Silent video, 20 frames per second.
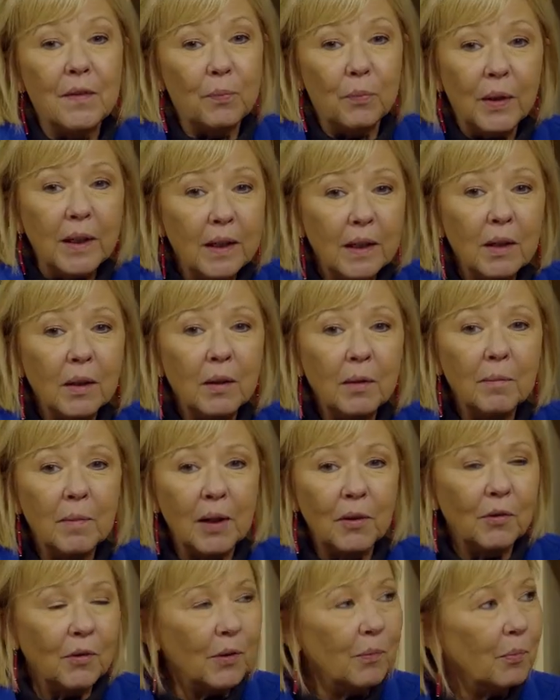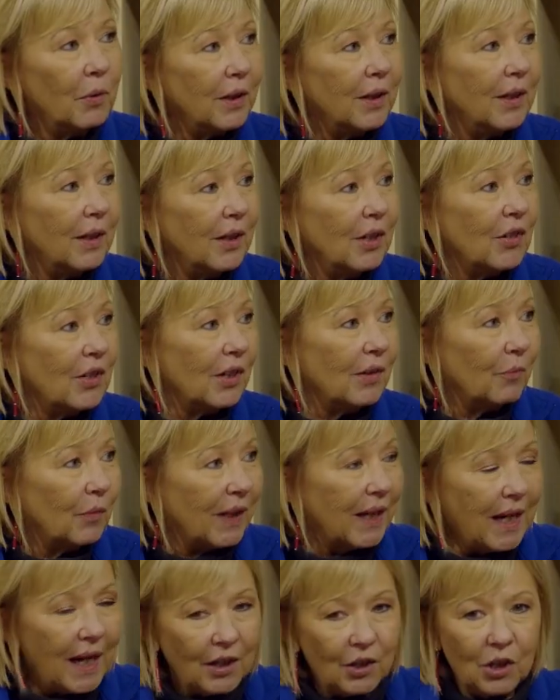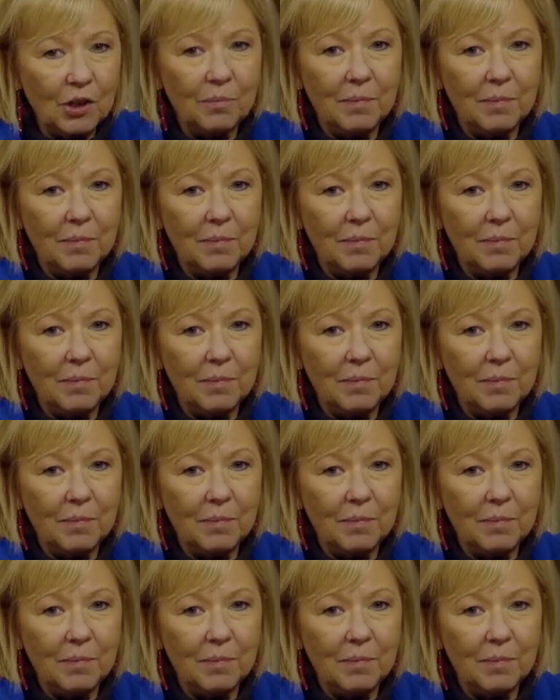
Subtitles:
swim under the bridge and we catch